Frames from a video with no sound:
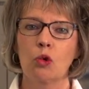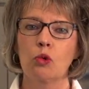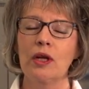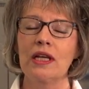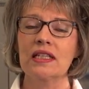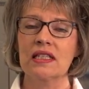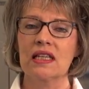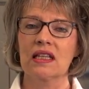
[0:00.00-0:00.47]

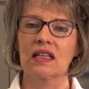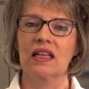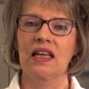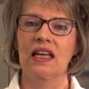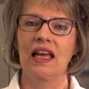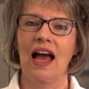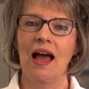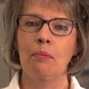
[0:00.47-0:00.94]

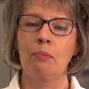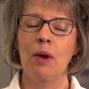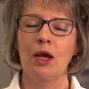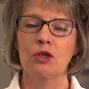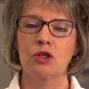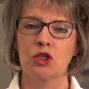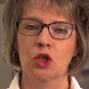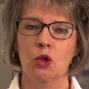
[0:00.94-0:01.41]
Recently, I
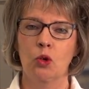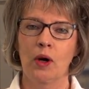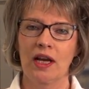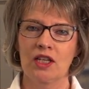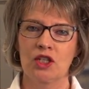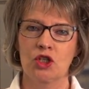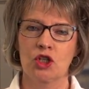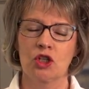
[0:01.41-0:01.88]
posed a
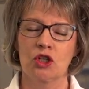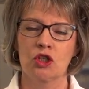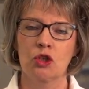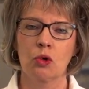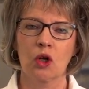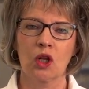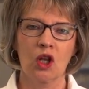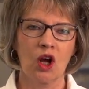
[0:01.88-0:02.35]
question
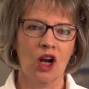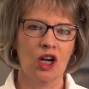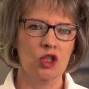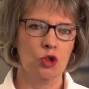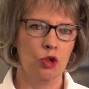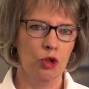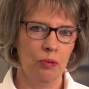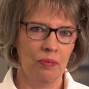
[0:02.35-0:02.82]
to a
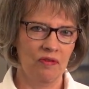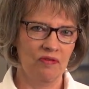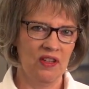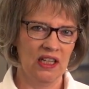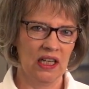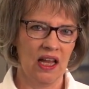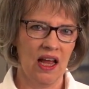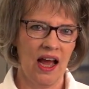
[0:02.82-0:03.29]
large group of
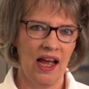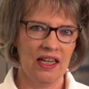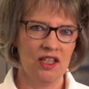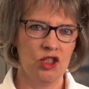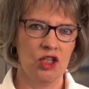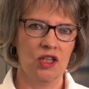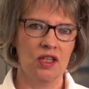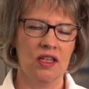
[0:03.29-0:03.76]
dental
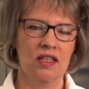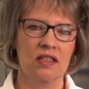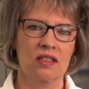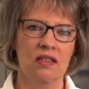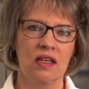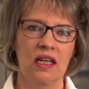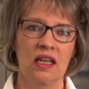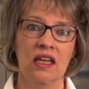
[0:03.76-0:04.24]

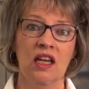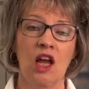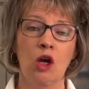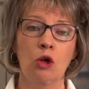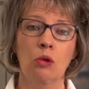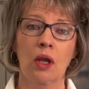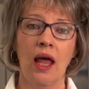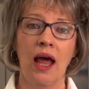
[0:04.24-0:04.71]
hygienists in an
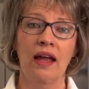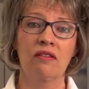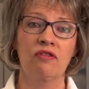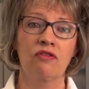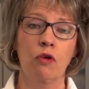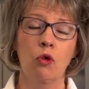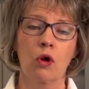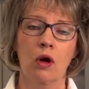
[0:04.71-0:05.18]
online
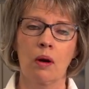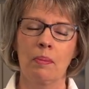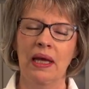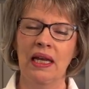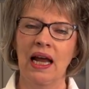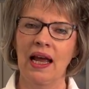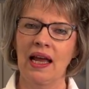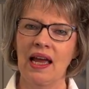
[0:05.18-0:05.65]
forum,
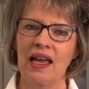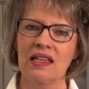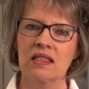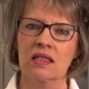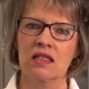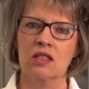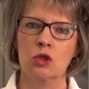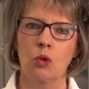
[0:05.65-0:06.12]
and I
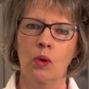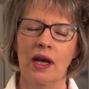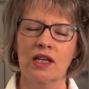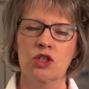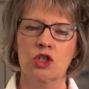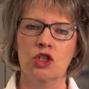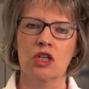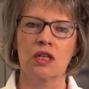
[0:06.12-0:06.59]
asked this
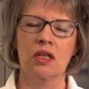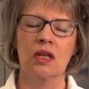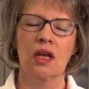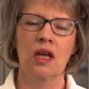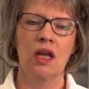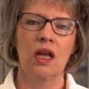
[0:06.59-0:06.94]
question: